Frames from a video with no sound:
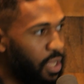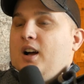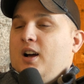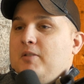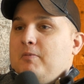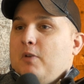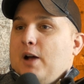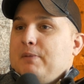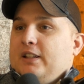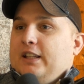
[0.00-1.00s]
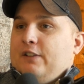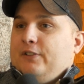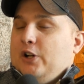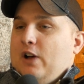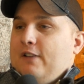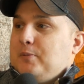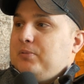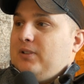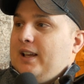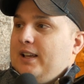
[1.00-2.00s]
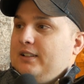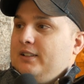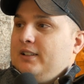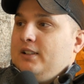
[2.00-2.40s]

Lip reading: They definitely don't have a plan.